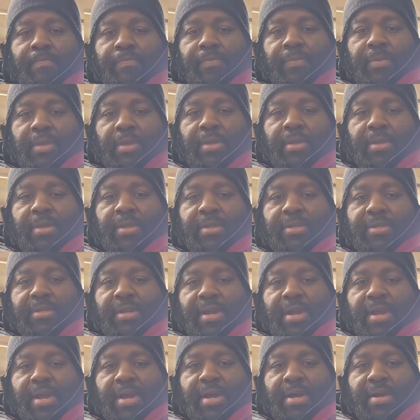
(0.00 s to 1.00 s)
is an
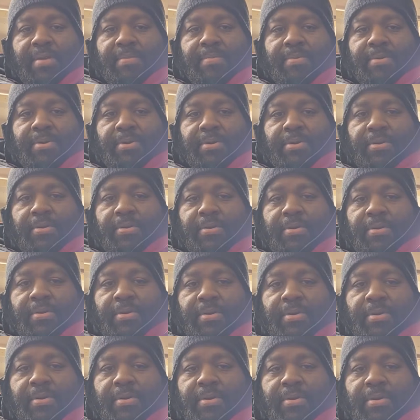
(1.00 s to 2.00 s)
Abu
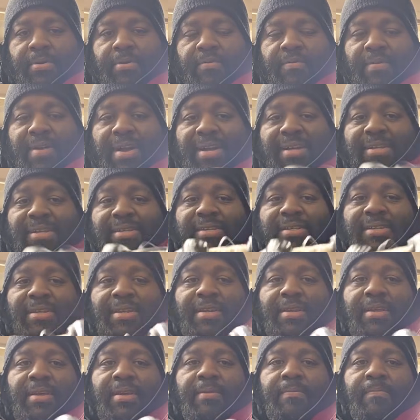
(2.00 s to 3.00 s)

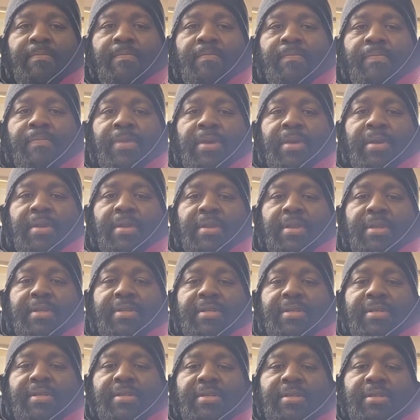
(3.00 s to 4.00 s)
Roxini. This
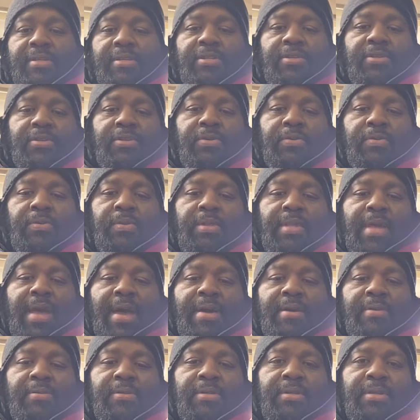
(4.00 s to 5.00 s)
is the
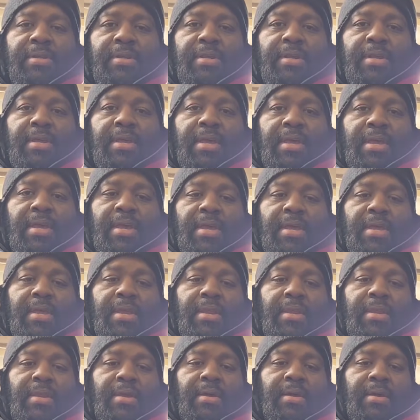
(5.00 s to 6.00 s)

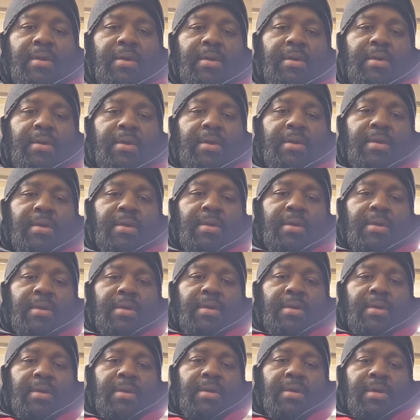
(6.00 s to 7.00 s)

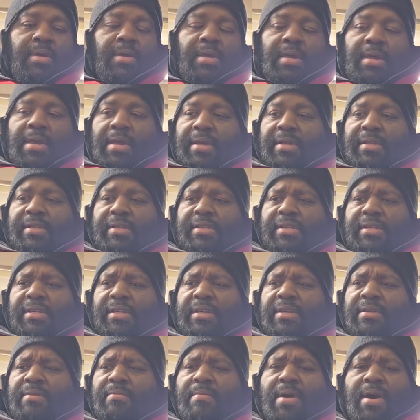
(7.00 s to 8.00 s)

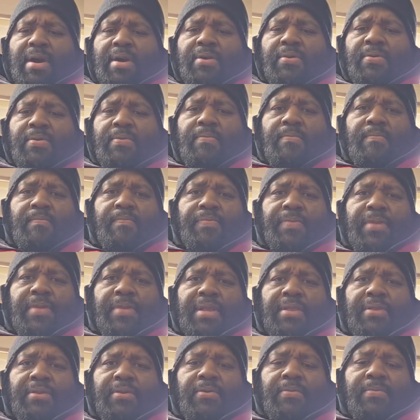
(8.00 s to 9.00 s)
2018 model, I
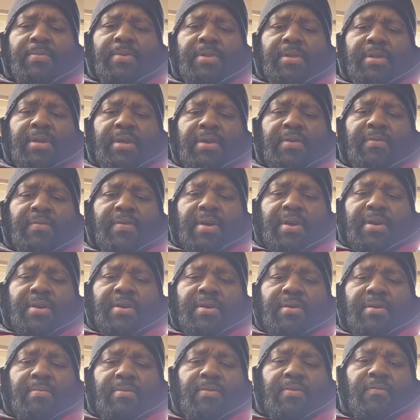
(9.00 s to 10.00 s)
do believe. I
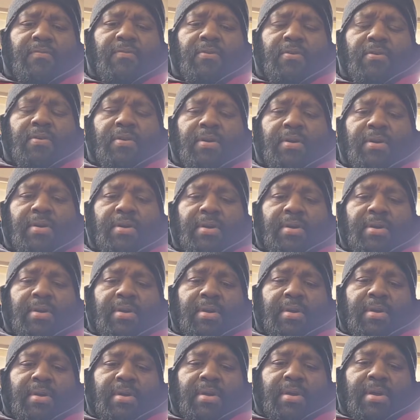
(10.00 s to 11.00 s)
could be wrong.
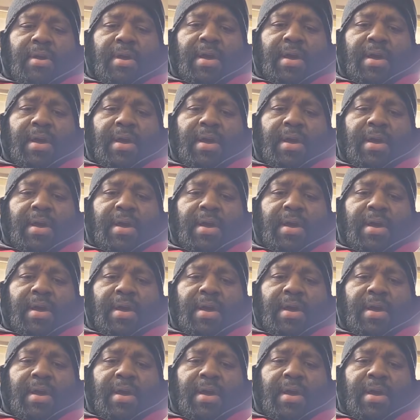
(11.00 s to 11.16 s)
I